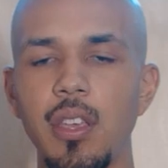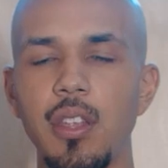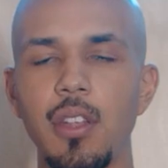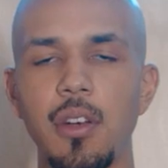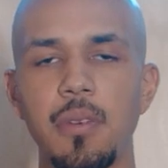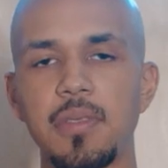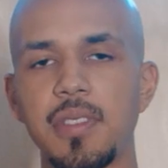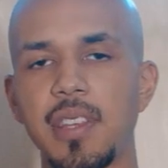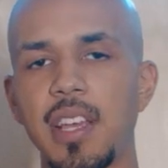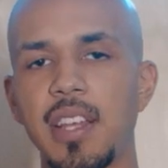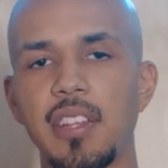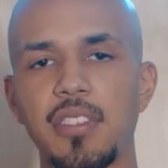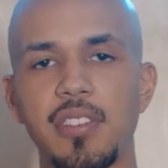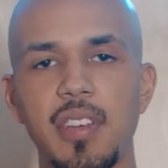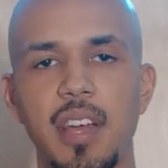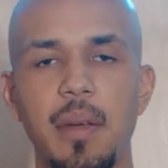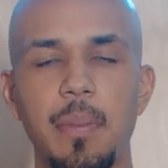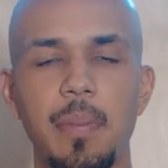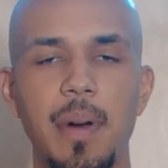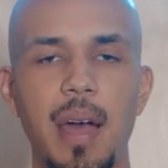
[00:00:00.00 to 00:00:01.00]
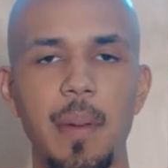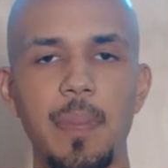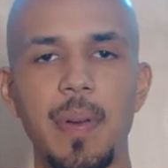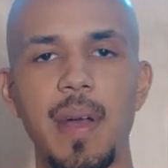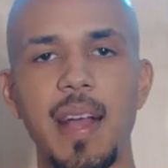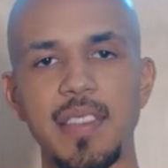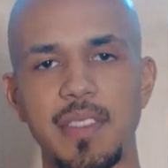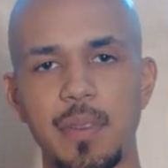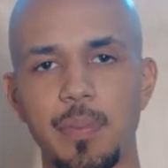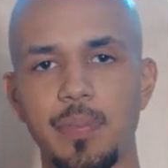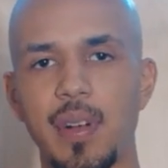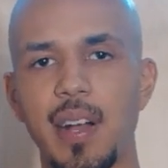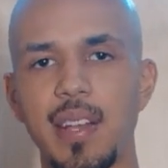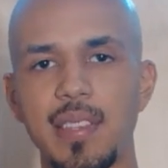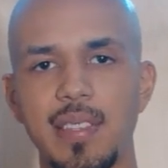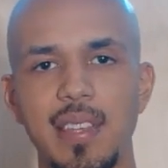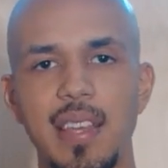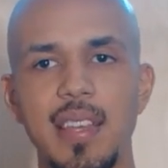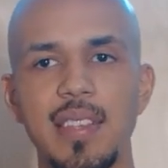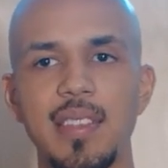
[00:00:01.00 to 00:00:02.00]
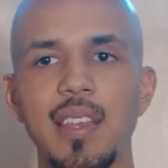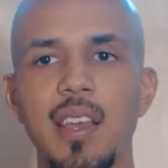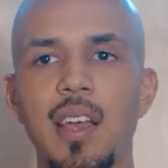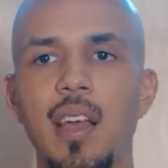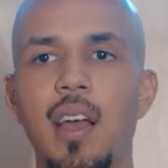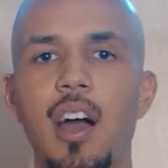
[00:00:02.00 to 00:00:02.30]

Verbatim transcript: you know what I'm saying, to try to bypass the process,